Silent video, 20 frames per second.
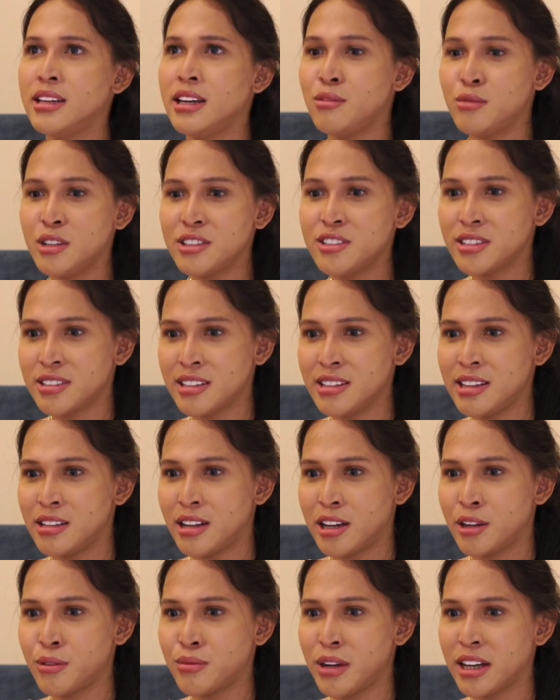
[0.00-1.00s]
It was just
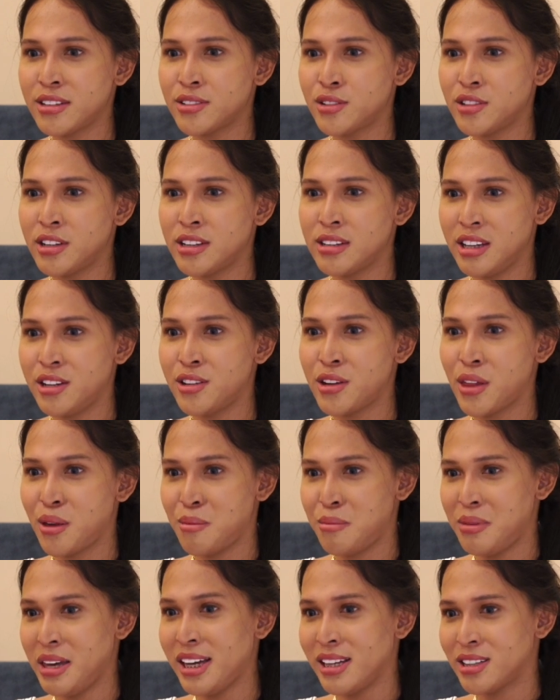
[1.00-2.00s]
a restaurant near the
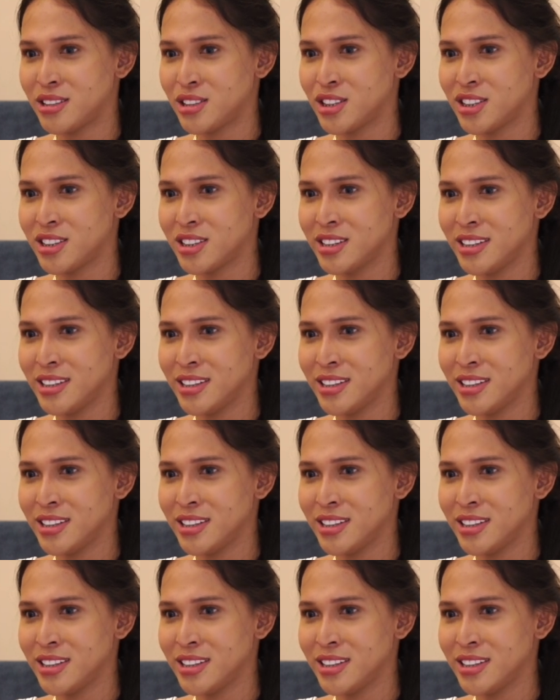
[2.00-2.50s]
beach.